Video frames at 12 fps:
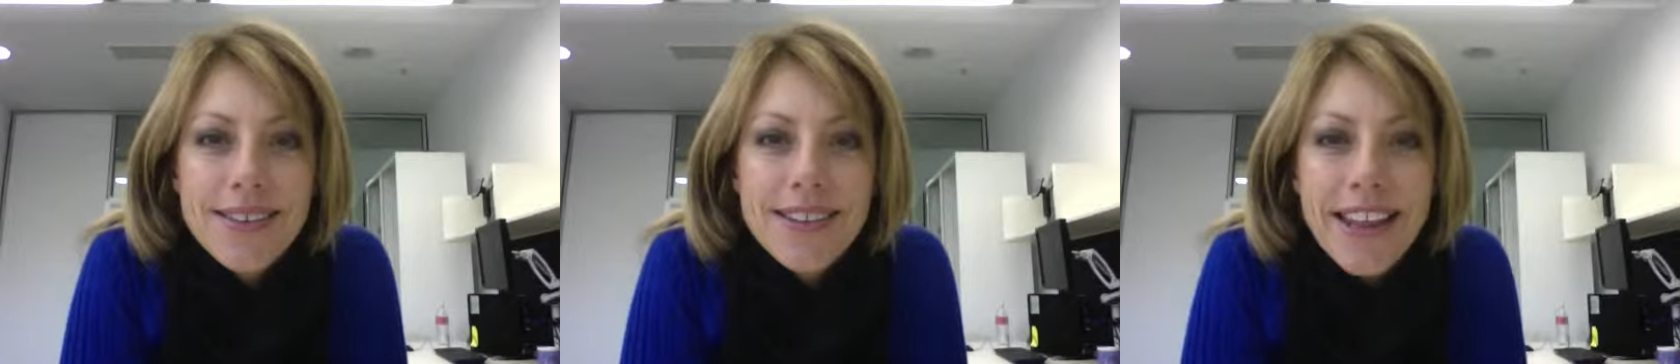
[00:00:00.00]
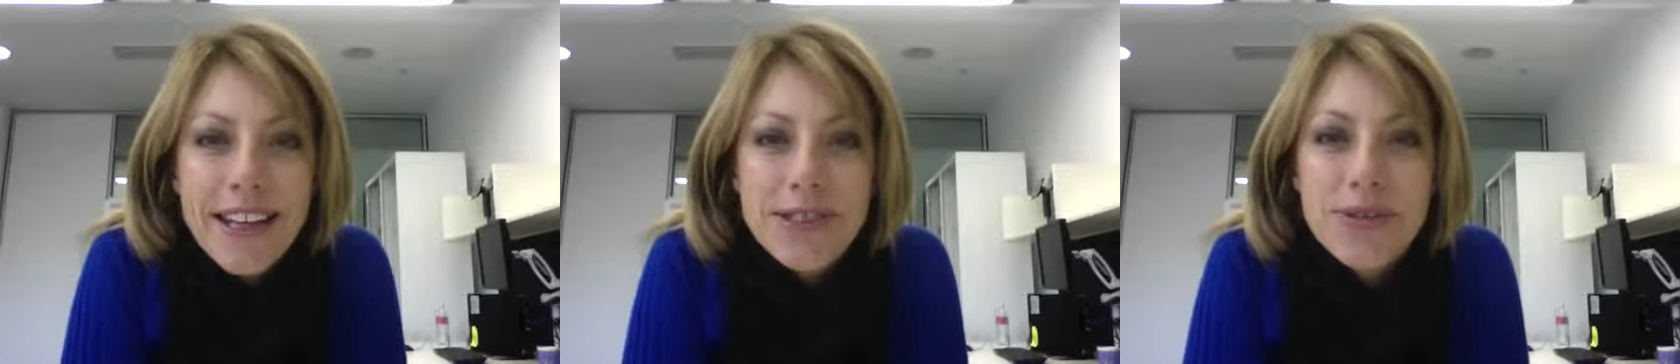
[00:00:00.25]

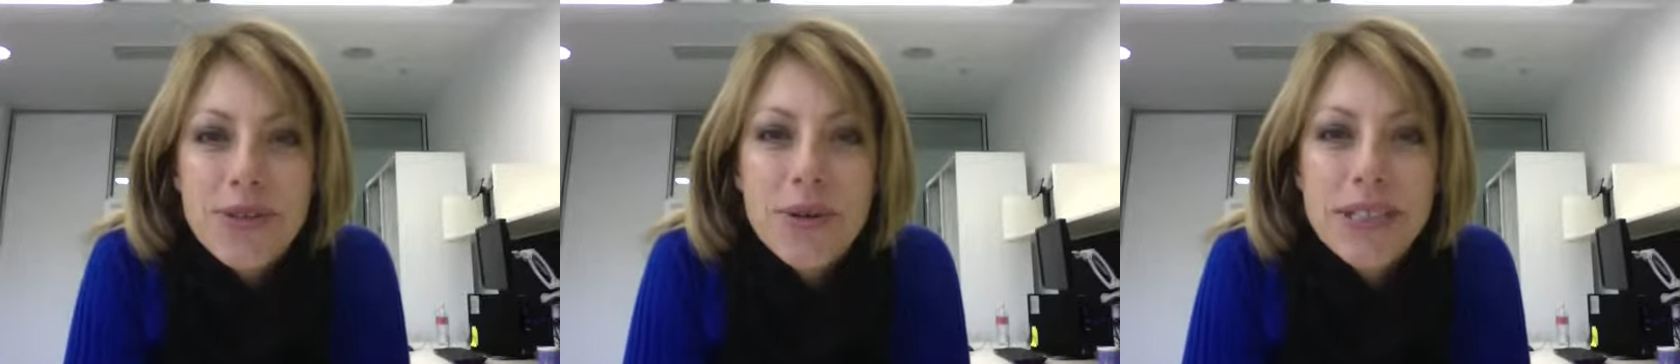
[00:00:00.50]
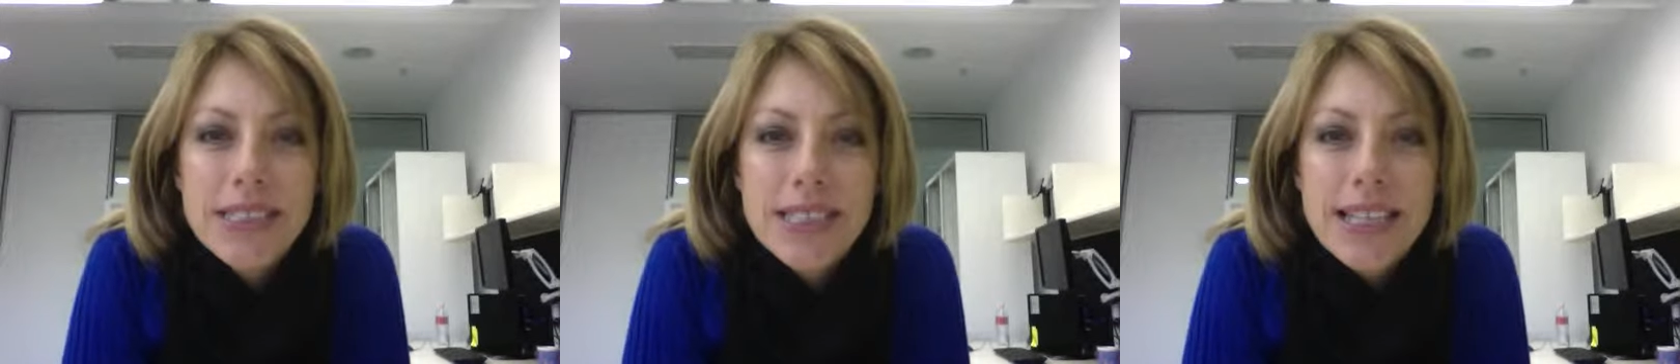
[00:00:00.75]
Thanks for the
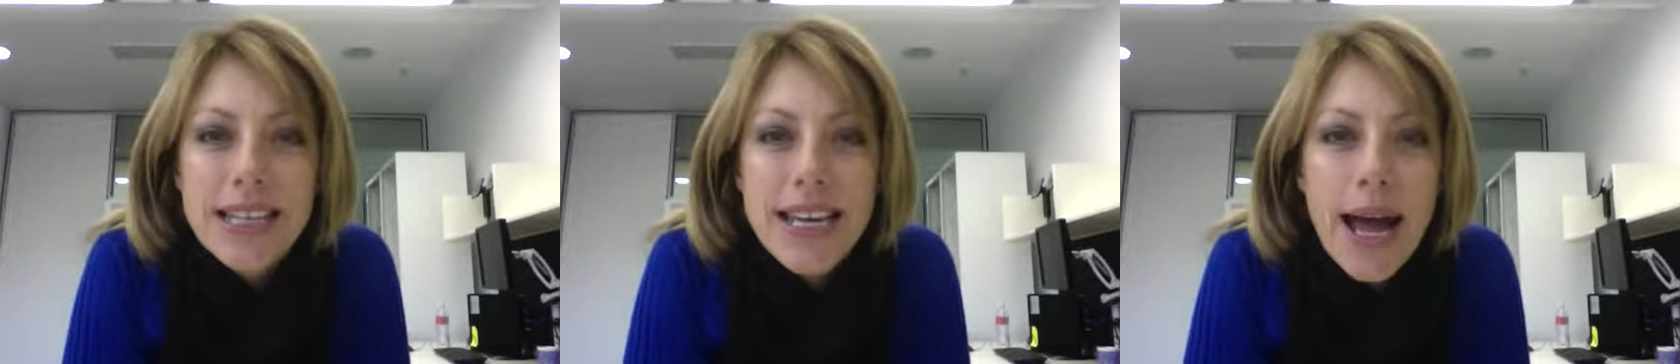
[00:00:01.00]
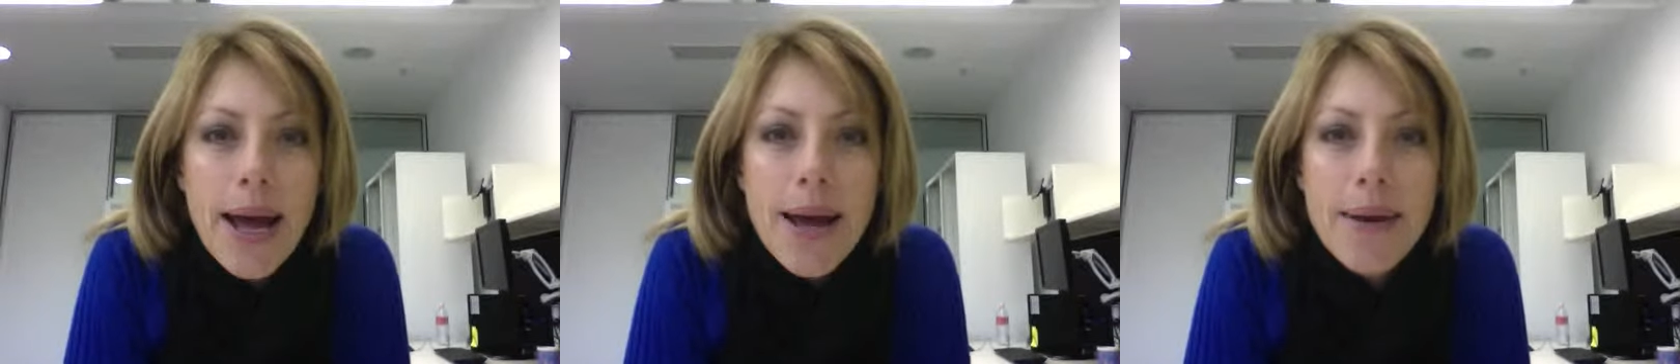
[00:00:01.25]
question
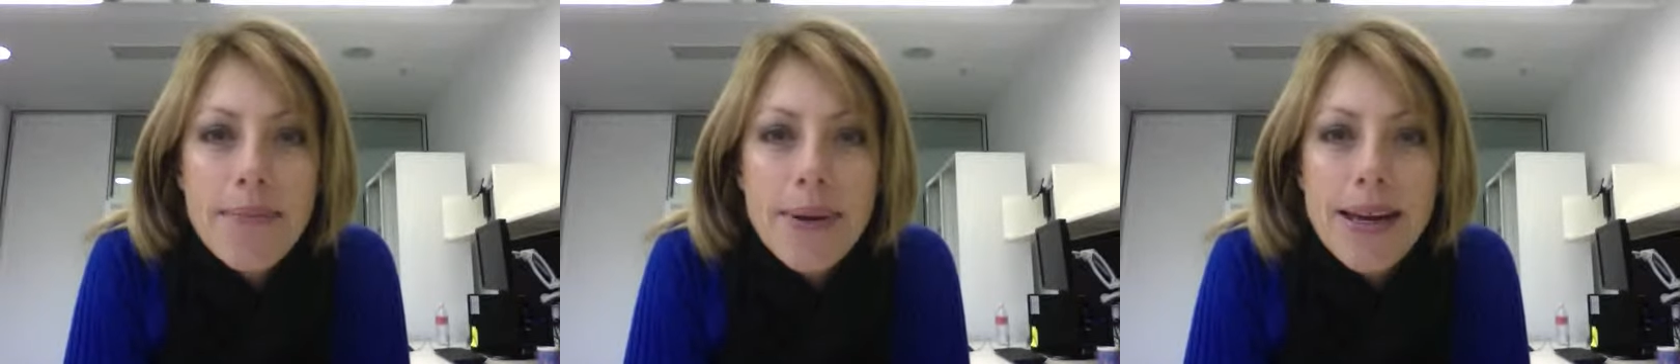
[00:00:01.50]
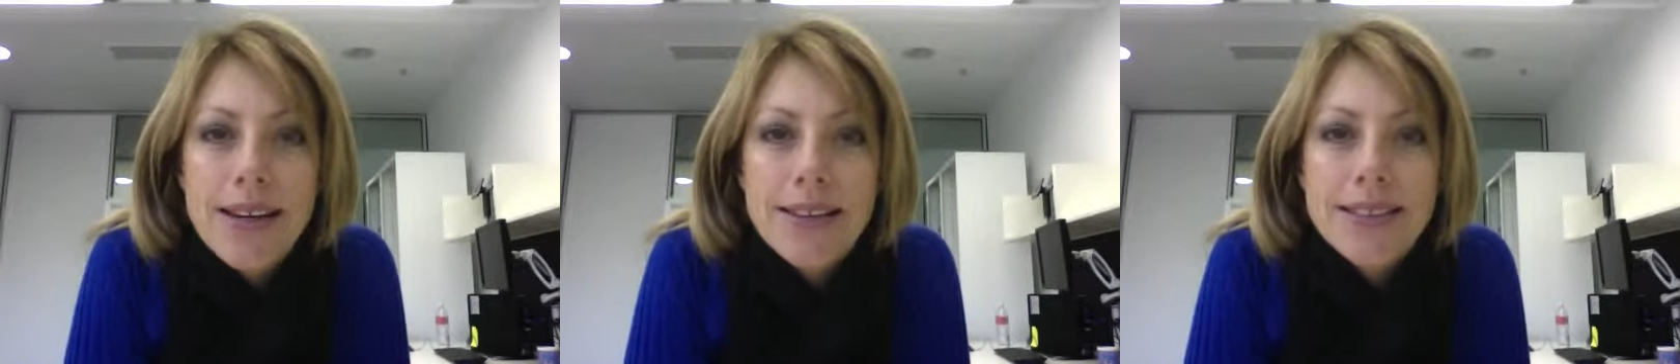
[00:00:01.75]

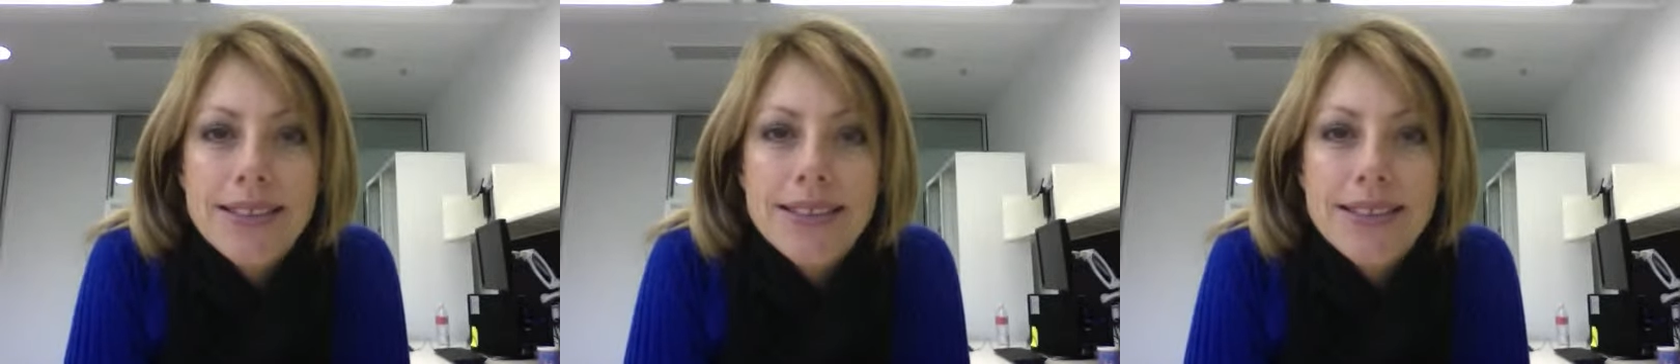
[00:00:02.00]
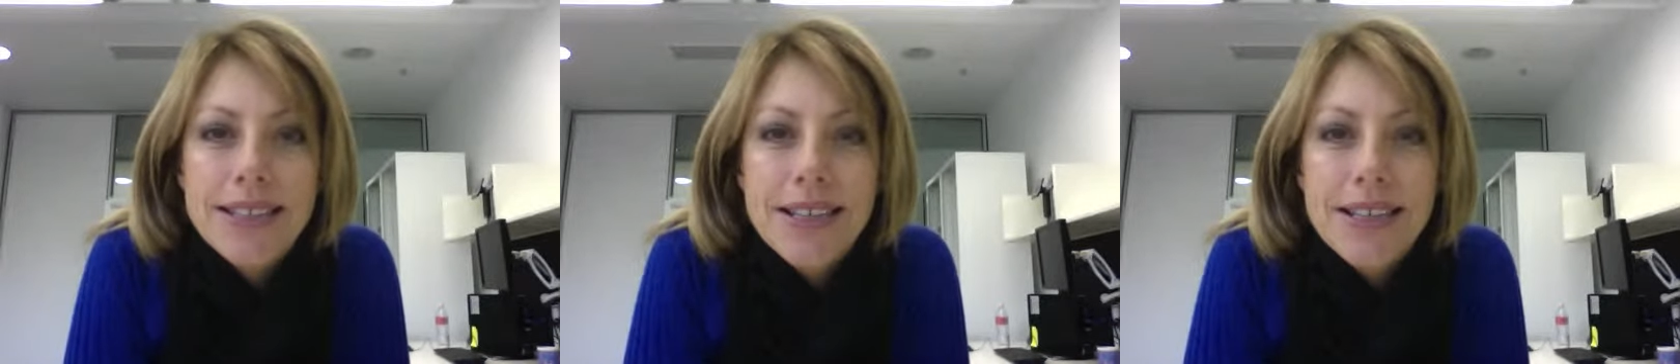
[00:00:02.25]
about